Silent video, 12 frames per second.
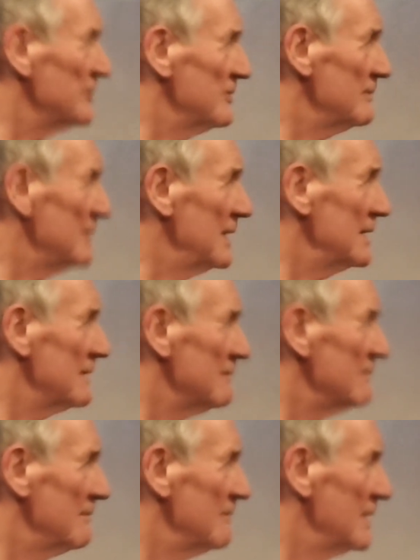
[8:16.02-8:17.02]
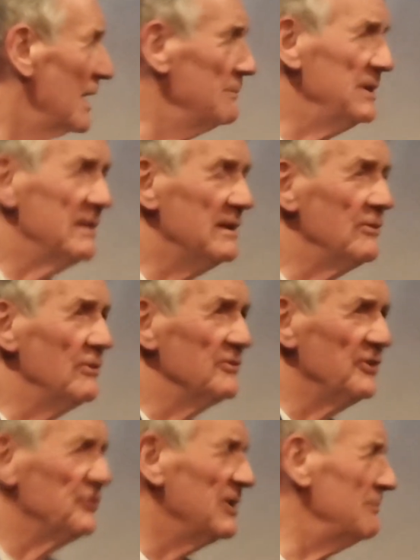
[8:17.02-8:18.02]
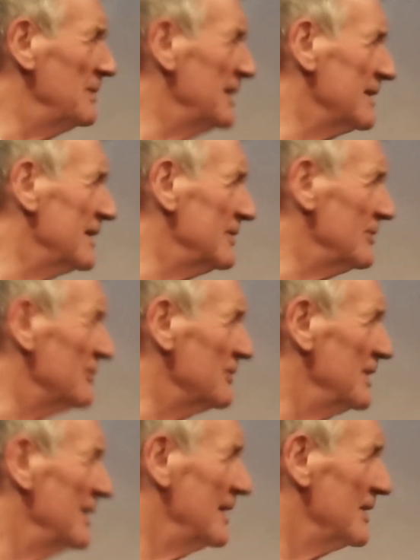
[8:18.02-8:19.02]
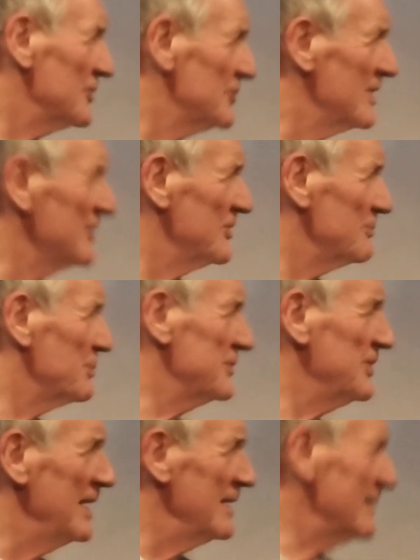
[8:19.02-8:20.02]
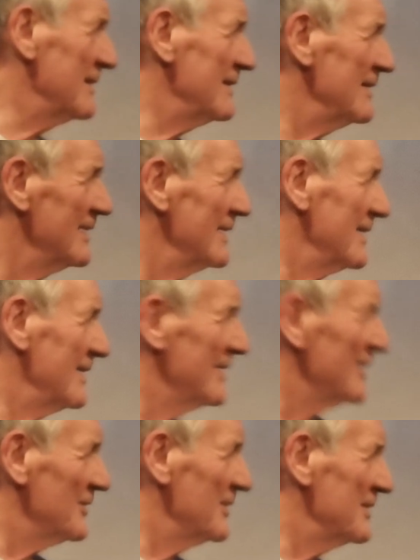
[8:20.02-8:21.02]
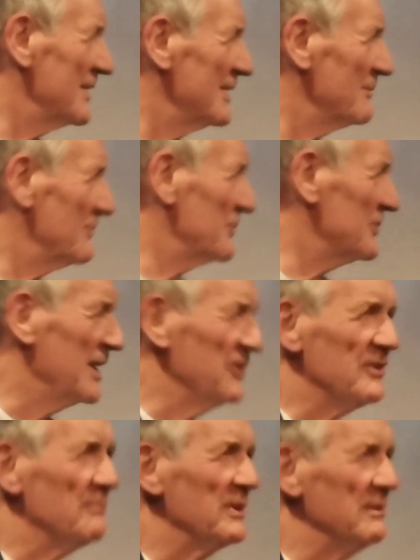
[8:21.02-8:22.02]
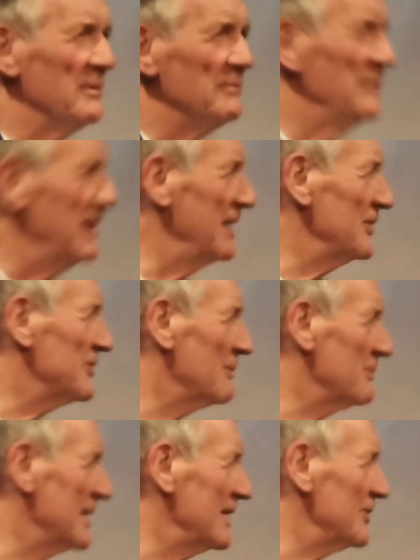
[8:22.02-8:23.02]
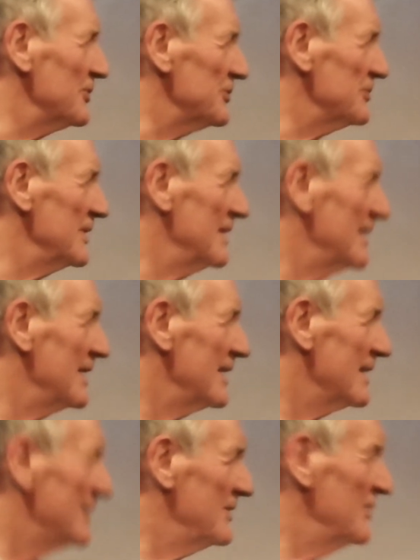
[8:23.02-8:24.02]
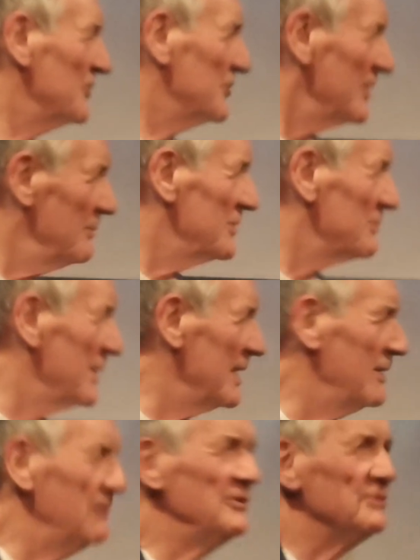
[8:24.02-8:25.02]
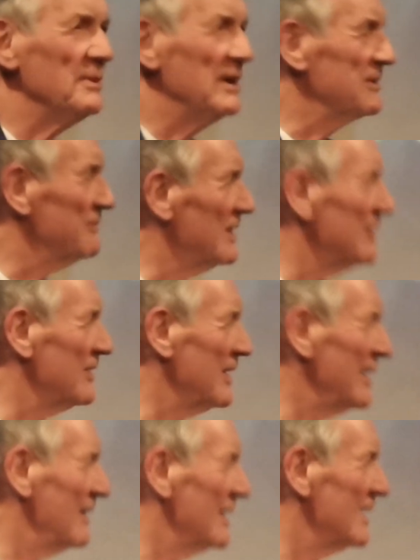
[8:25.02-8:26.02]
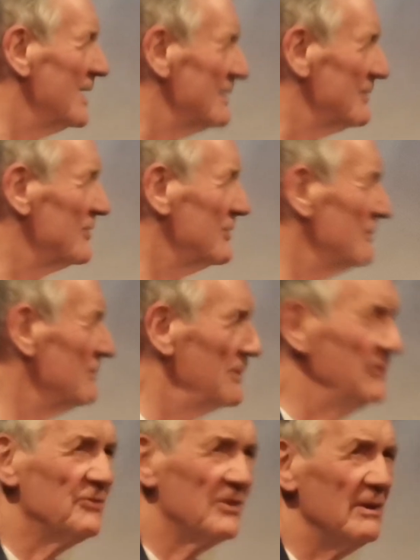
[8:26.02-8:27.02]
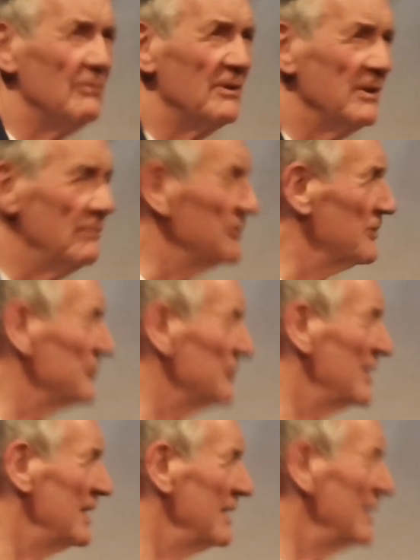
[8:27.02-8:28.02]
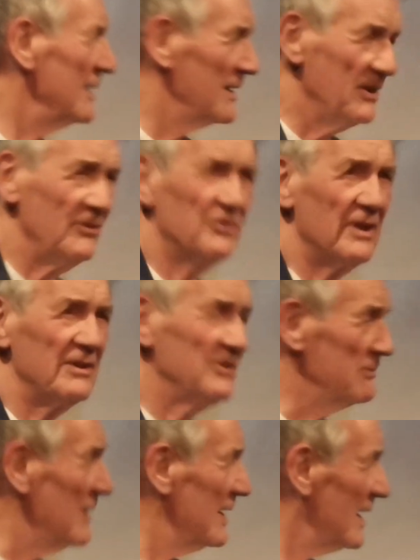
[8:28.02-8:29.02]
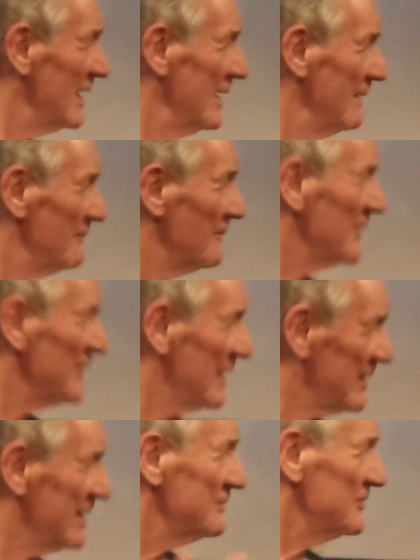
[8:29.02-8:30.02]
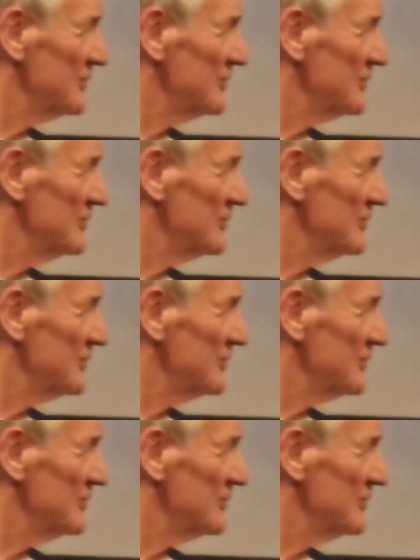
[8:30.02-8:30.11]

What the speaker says: yes, yeah. I mean, they're not dissembling, they're not trying to pretend, you know, that they're saying something but meaning something else. It didn't seem to be a huge amount of irony there. You say what you want to say, and you say it directly, and